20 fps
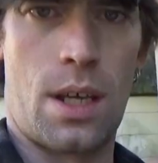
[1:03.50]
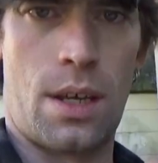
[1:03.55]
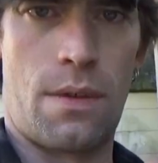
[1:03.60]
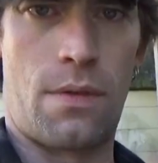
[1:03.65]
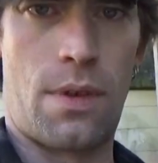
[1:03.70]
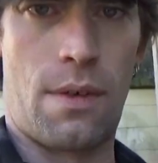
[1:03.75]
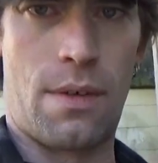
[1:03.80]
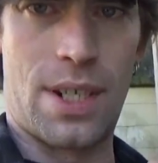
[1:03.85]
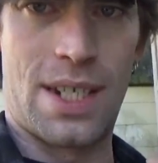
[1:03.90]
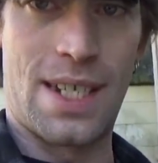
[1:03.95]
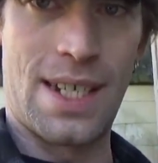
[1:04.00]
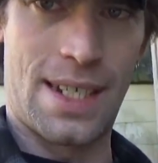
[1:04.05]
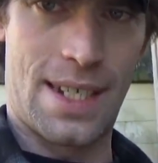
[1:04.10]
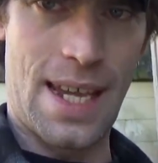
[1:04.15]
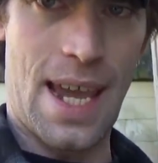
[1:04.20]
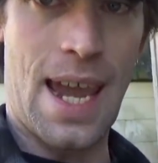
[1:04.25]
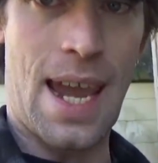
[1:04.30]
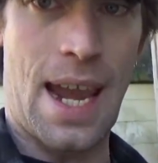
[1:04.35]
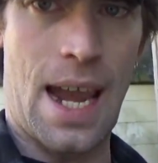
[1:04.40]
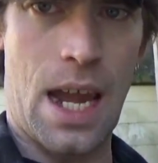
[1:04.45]
If you have a
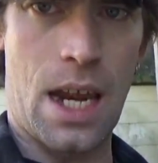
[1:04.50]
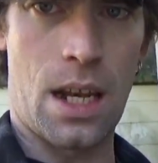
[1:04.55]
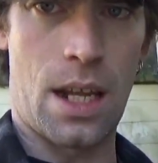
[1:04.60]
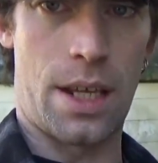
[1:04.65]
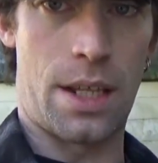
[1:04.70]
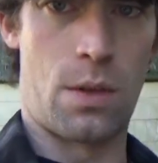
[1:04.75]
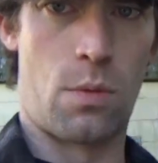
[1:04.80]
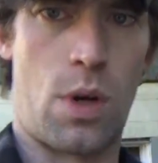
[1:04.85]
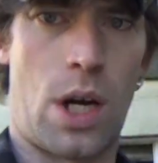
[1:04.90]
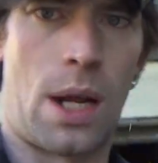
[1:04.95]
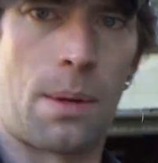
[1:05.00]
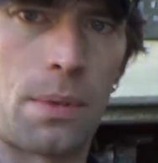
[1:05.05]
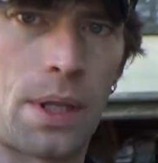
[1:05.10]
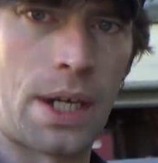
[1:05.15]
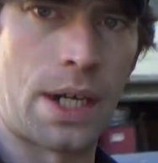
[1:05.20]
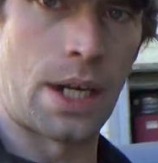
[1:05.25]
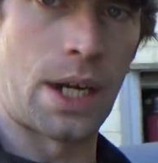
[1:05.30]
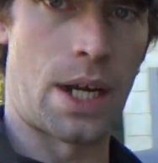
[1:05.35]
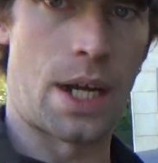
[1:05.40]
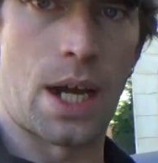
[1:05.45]
sedan, like the one I'm
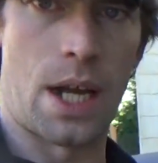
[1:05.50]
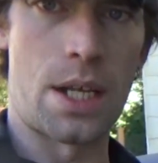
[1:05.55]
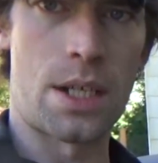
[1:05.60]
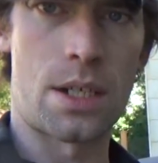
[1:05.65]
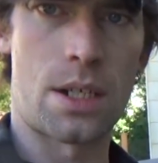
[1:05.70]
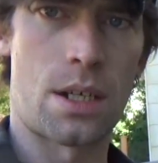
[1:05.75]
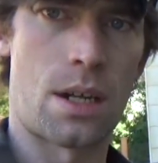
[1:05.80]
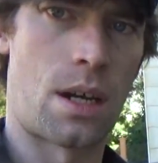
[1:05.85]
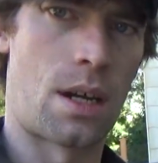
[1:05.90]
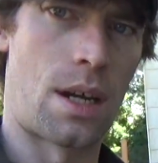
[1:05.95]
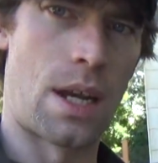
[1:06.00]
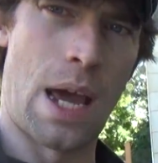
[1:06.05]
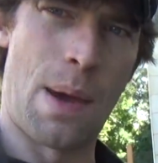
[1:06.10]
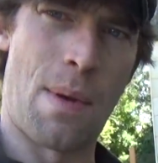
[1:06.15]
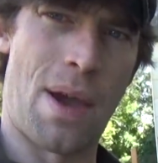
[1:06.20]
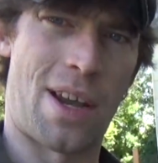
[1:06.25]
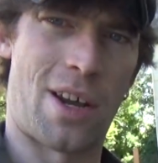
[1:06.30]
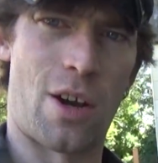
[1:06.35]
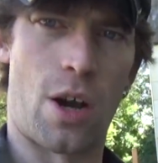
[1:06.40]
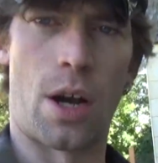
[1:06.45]
leaning against, not
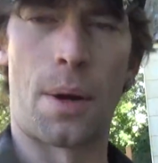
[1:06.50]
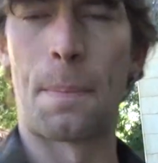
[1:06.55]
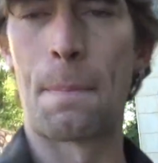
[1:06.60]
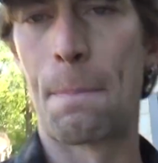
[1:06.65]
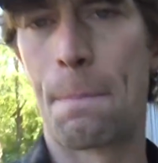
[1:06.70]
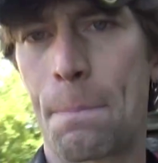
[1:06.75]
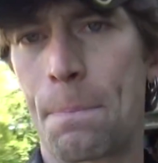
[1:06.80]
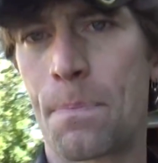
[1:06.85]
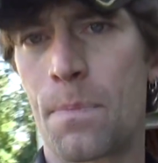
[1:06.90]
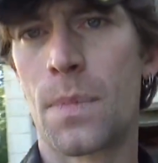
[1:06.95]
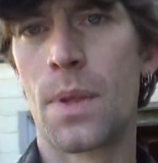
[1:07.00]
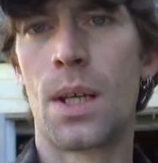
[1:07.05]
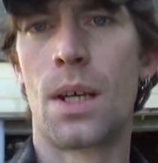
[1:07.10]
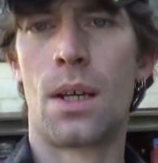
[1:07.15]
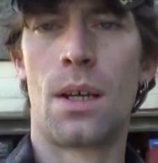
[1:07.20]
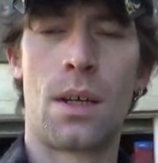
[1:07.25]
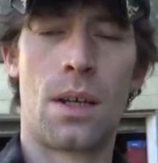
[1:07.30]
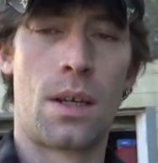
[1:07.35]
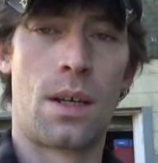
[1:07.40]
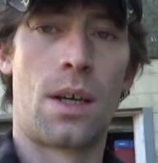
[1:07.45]
my car,
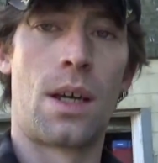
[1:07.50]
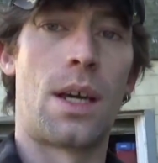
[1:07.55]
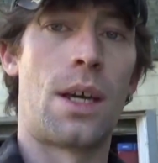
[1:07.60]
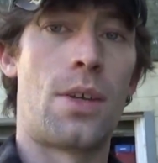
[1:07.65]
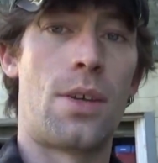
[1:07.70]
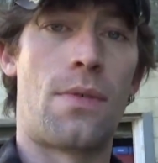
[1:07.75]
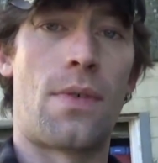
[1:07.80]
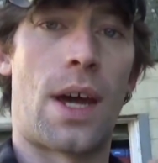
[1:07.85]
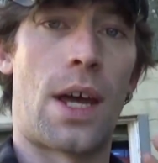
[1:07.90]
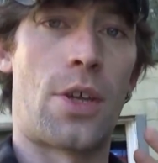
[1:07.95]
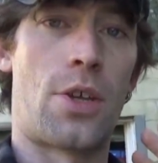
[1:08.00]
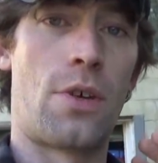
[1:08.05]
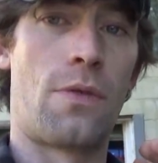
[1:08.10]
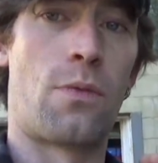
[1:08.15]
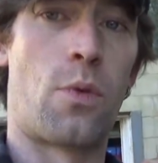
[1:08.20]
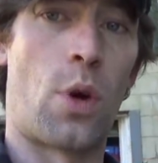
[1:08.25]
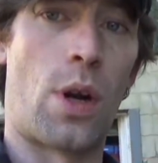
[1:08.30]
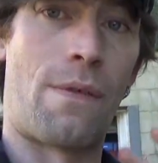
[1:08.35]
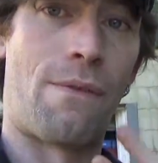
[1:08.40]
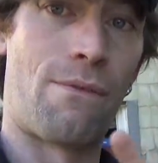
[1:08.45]
you've got a
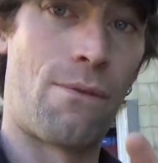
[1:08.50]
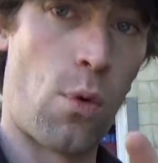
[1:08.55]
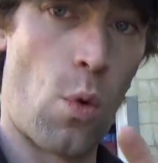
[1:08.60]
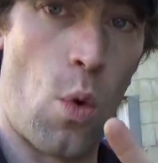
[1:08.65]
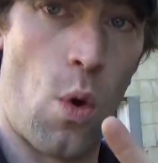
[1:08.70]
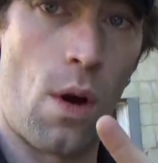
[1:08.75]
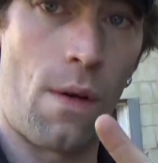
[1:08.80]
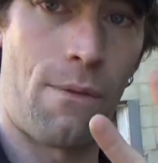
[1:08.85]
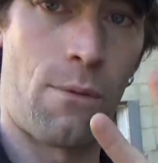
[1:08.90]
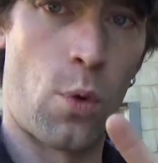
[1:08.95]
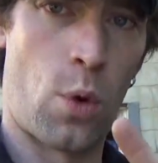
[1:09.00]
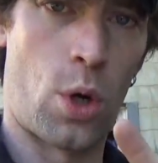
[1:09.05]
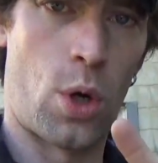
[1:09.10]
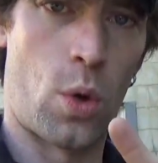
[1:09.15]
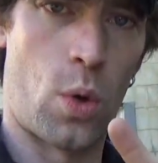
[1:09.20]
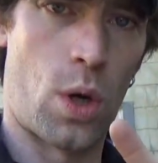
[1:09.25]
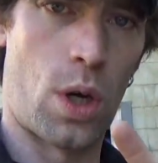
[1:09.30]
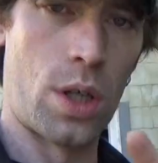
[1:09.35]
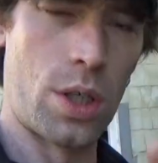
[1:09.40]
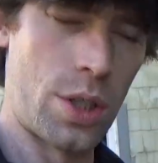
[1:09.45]
244, 4
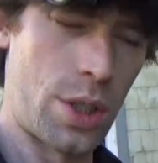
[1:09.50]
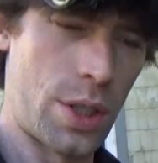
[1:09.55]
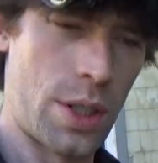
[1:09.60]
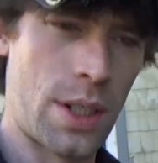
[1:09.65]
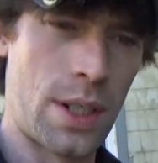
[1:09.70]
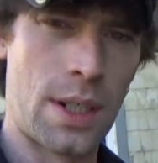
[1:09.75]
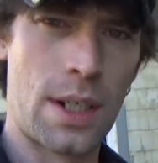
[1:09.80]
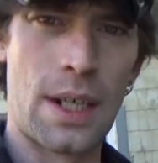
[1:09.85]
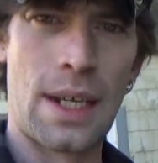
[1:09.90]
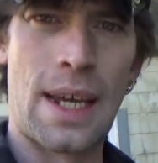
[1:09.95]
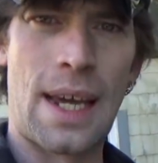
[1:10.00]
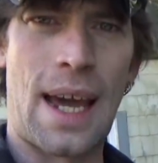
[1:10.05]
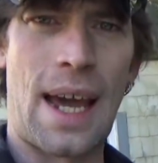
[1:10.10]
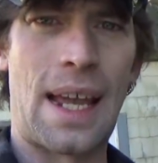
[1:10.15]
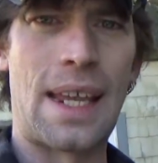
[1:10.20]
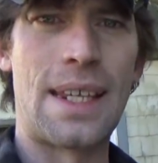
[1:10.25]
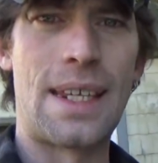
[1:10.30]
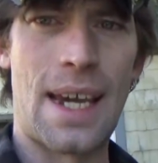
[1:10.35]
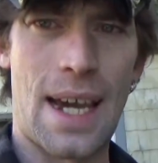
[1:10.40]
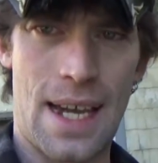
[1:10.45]
doors.
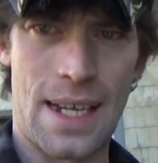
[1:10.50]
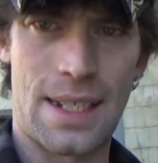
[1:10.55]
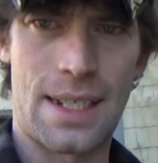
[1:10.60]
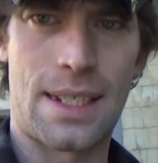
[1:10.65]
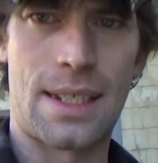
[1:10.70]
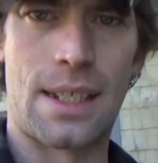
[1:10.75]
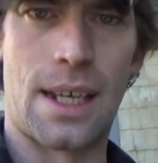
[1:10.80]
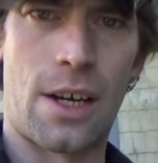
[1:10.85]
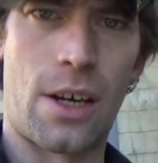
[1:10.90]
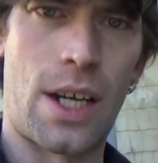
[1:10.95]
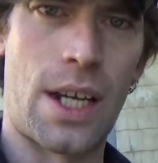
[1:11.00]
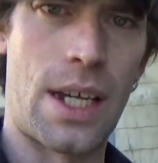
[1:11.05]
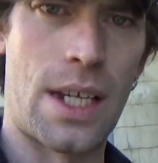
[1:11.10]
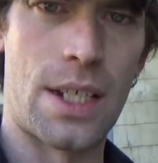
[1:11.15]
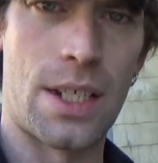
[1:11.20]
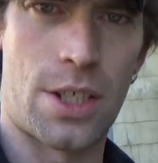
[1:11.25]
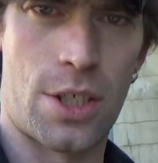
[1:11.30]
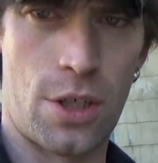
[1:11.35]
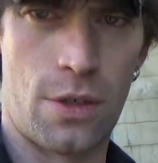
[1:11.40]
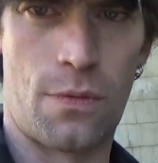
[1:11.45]
And yes, there
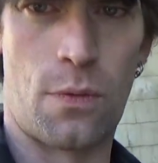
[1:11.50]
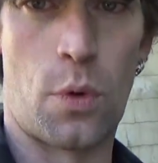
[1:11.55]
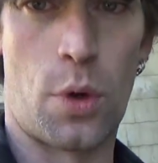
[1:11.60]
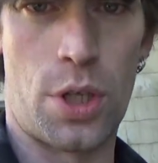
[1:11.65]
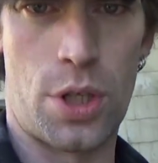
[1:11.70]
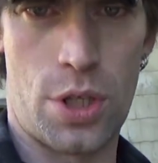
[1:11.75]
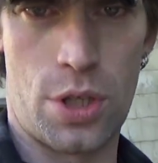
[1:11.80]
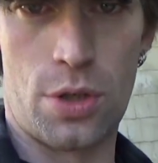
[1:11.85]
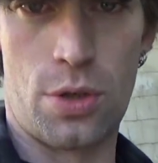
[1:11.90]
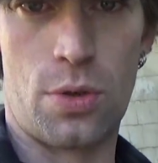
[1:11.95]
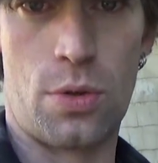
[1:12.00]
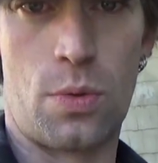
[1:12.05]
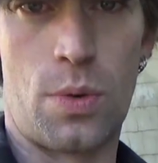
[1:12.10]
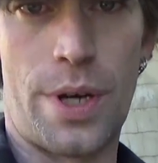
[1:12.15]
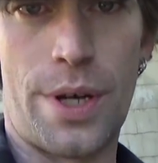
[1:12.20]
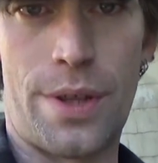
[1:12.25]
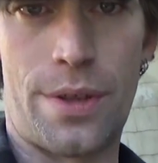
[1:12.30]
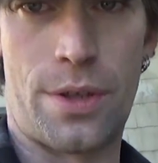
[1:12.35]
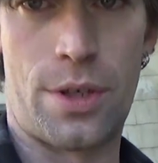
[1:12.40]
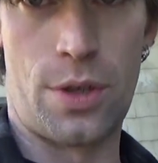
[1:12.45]
is a 242
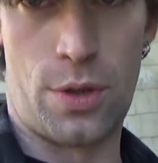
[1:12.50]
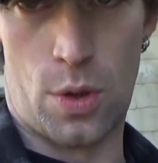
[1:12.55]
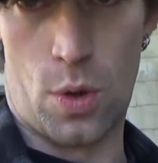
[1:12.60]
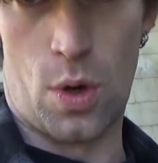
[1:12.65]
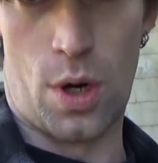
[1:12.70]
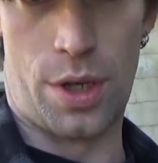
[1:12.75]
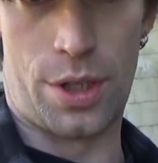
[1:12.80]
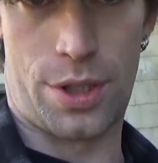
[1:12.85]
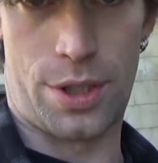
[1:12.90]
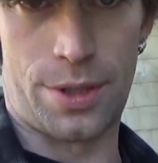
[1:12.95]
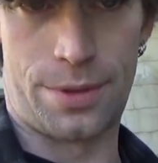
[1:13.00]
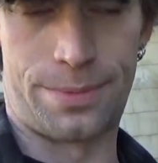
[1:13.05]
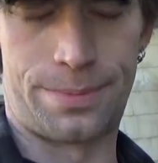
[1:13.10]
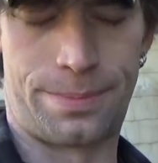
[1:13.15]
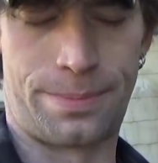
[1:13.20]
with 2 doors.